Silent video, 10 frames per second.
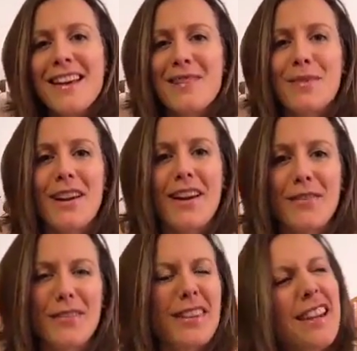in my
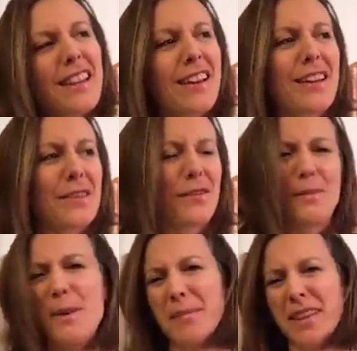life. And then I kind of
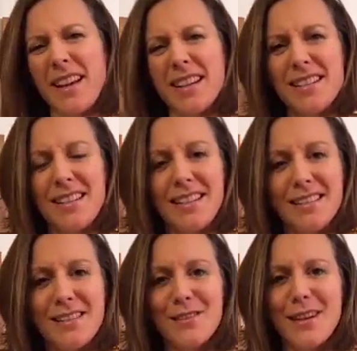remember that actually
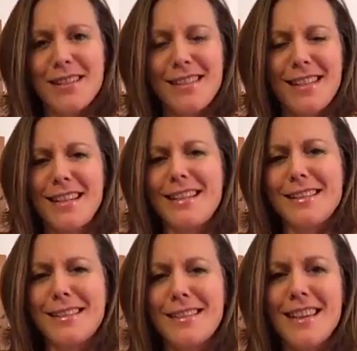stress
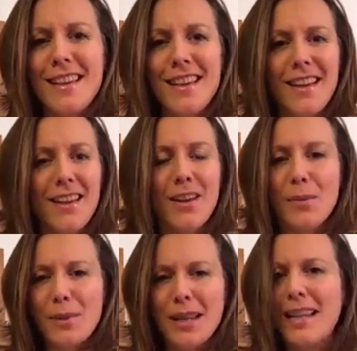is
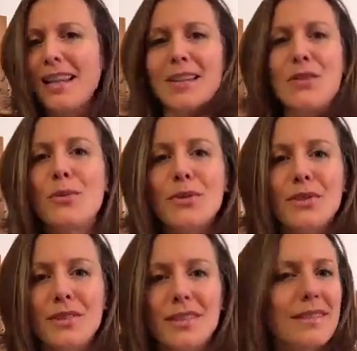completely
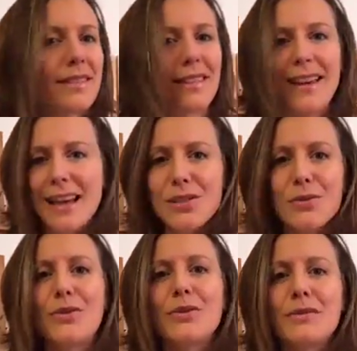normal,
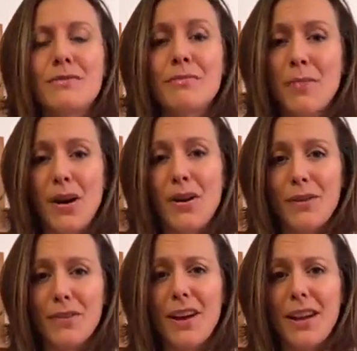natural part
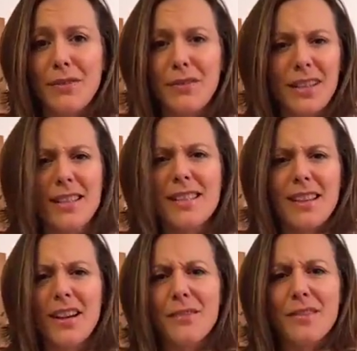of life, and it's
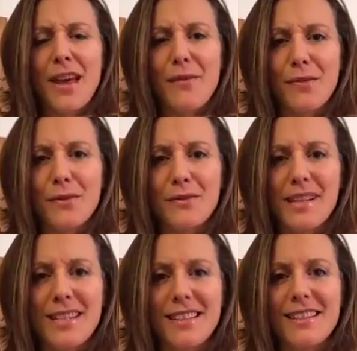kind of there for a
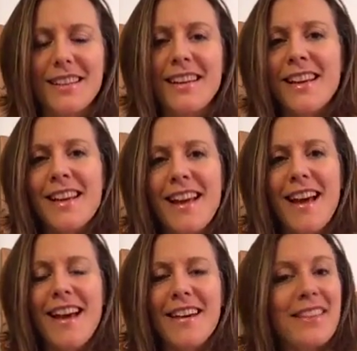reason.
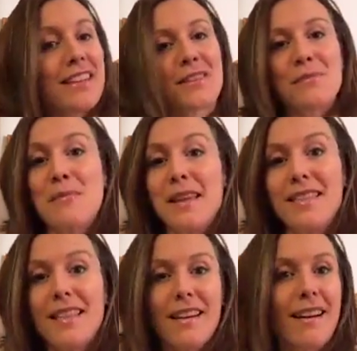And that doesn't mean
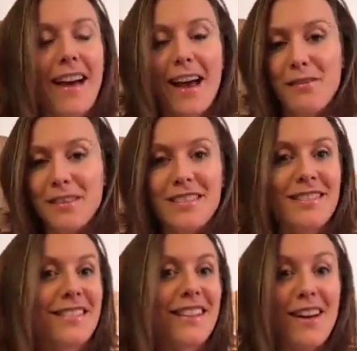that I
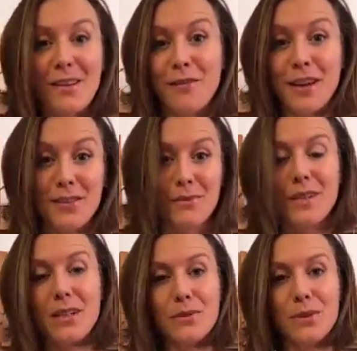haven't kind of found some
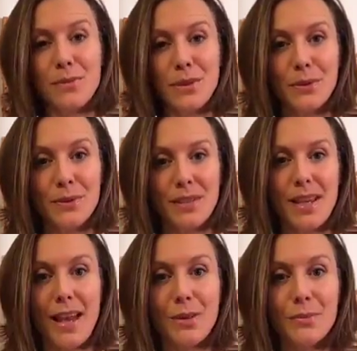really awesome tools to
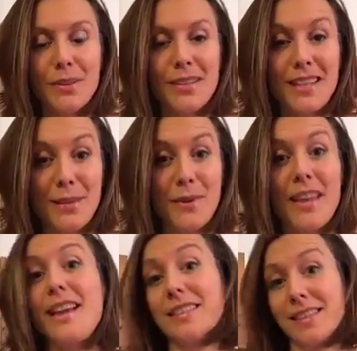help deal with it
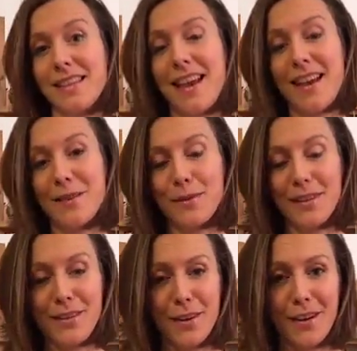and to share with
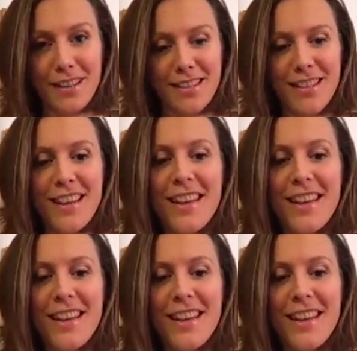you guys